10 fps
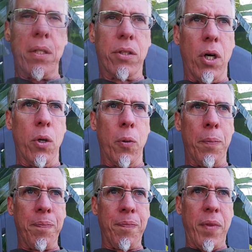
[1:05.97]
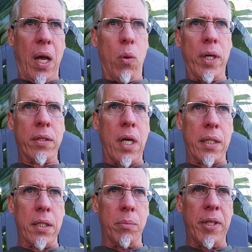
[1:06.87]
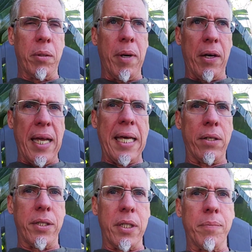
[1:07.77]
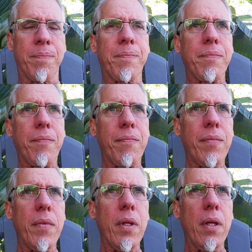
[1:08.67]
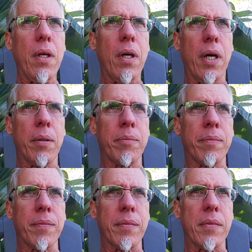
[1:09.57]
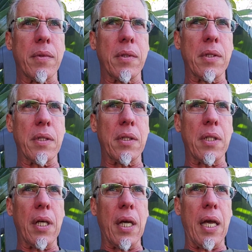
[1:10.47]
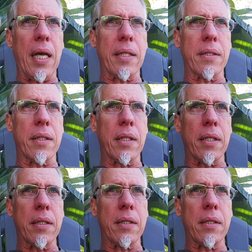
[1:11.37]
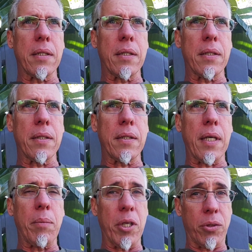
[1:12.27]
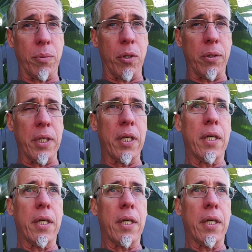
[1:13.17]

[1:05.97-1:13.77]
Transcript: So I want to talk a little bit about energy, um, and and mushroom growing,